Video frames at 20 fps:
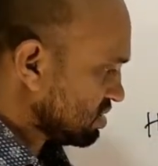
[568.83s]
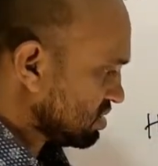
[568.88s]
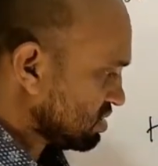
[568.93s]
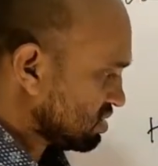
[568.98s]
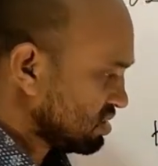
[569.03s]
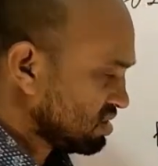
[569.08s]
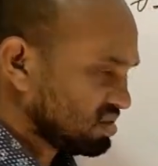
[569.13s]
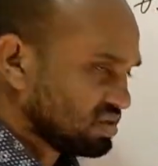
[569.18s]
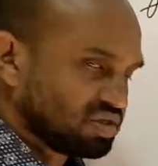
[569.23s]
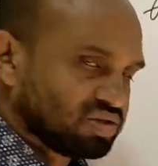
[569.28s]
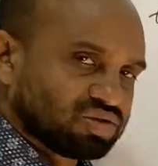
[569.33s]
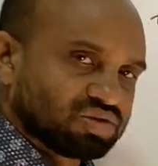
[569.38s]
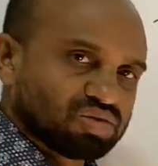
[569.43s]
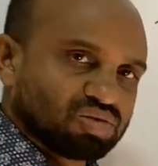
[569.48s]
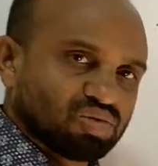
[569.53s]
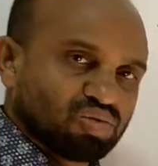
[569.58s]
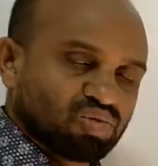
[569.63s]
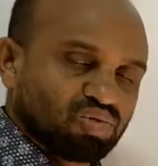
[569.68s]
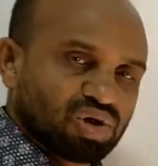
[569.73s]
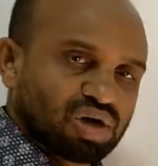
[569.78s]
This is
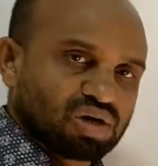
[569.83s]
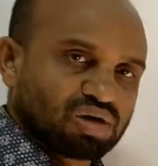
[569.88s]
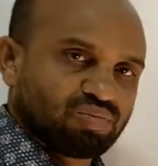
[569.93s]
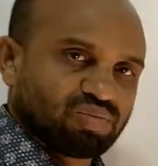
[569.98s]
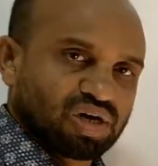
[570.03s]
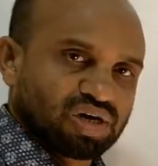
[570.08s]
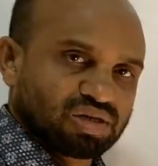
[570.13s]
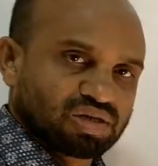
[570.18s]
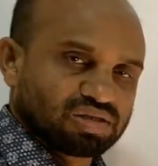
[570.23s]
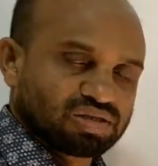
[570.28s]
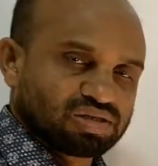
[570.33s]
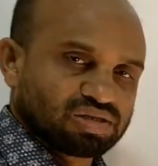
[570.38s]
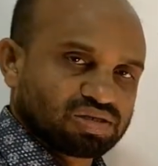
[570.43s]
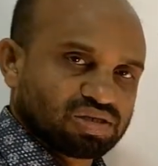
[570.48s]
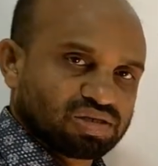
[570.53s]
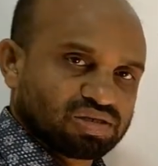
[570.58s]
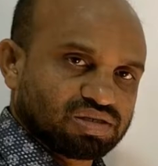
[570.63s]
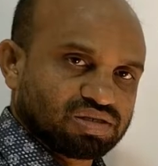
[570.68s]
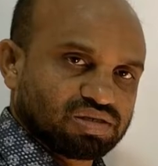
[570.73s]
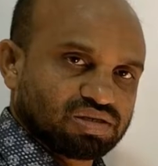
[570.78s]
1 minus
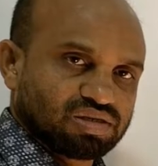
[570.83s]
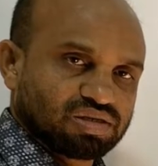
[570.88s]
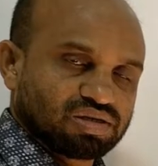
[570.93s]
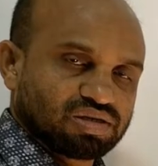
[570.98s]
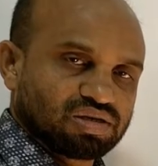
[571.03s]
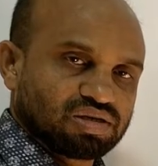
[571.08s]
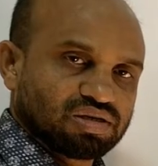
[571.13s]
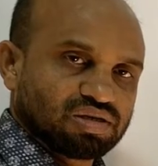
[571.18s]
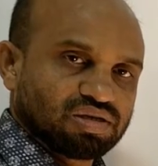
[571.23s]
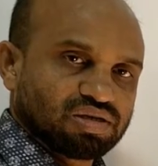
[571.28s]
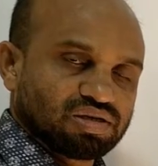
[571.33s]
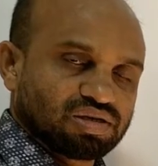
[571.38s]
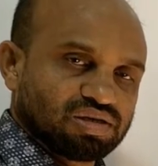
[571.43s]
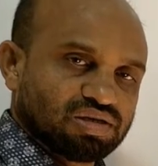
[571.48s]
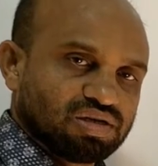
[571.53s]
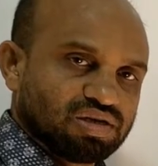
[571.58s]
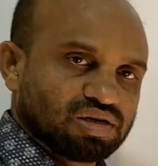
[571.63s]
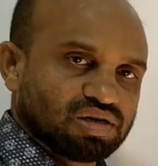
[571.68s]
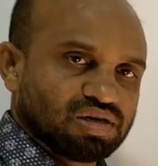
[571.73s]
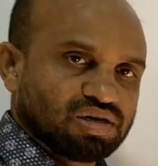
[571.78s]
charge.
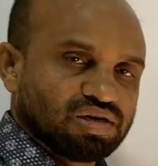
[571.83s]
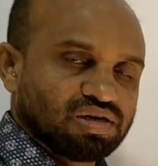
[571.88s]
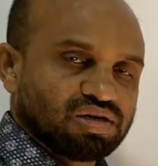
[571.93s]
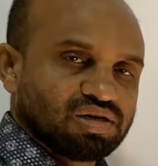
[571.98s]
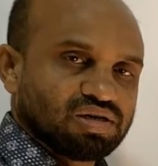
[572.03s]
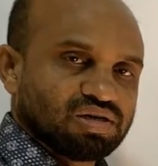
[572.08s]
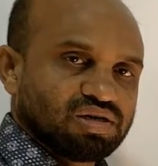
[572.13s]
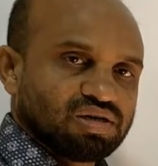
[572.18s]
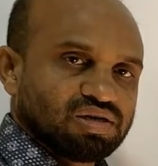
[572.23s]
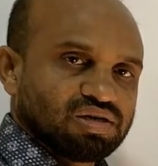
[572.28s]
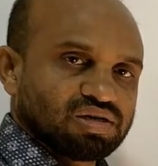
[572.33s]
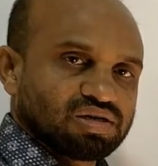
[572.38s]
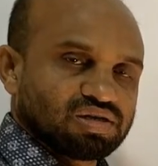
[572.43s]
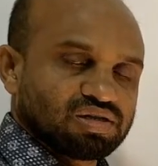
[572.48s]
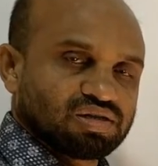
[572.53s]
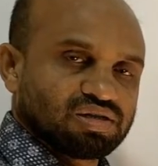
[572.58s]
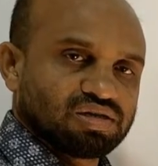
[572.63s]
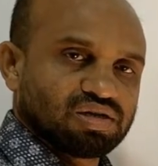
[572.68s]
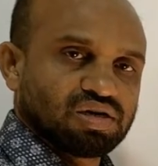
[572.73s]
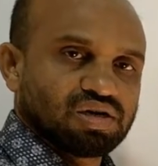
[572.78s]
Here
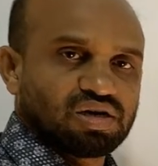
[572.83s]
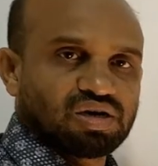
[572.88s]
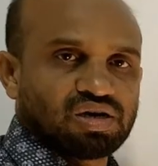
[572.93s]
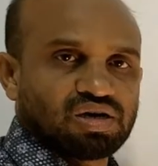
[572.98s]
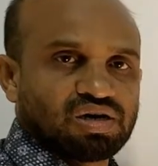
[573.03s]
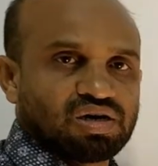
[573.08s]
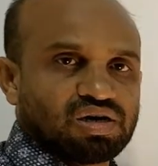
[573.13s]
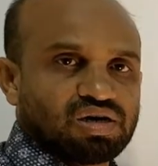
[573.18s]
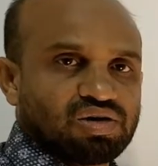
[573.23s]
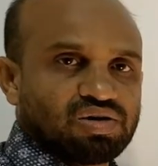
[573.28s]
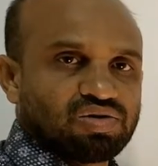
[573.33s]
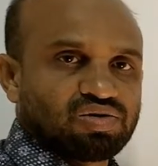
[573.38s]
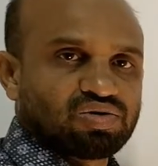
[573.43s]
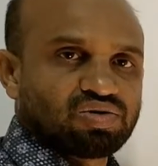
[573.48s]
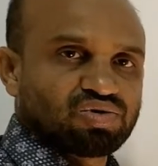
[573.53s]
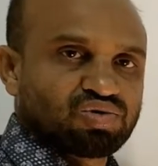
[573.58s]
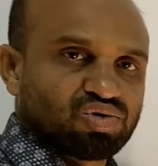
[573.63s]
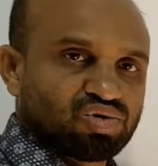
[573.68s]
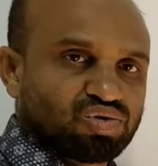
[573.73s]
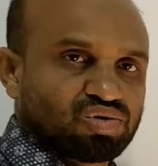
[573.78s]
there are
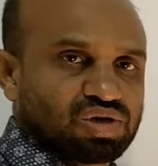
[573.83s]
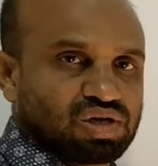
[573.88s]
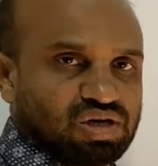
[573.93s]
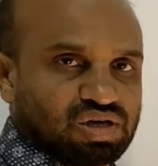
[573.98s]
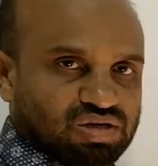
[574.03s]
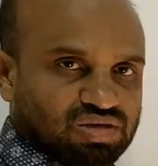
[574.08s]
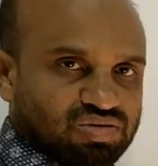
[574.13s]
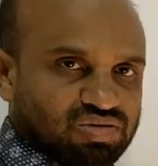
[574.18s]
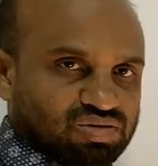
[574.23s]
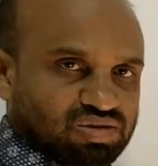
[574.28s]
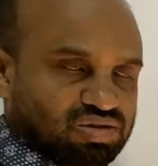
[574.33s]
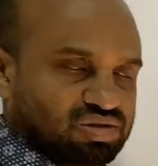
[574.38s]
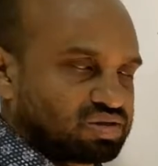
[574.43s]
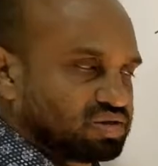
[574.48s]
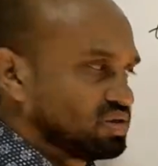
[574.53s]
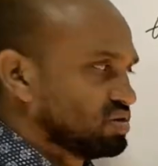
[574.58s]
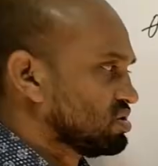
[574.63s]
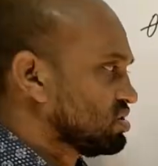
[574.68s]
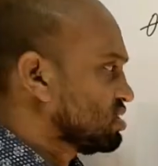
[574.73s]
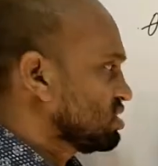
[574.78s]
2
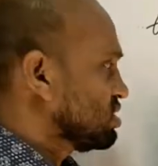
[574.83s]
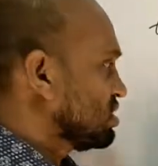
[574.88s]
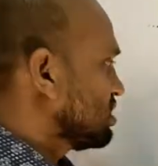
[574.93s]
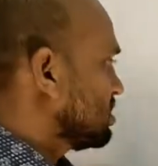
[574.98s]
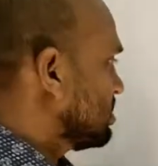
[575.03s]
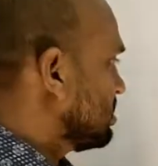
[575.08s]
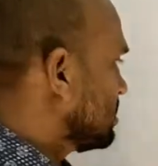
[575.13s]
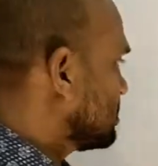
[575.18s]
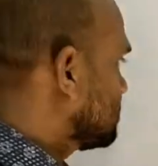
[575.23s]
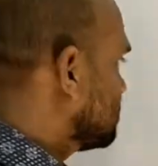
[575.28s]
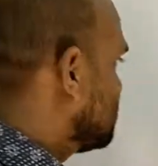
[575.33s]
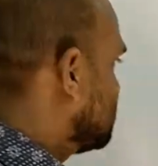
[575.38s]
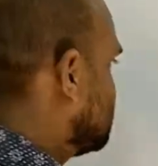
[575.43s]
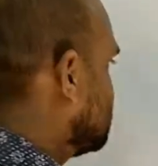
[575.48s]
electrons. Let's see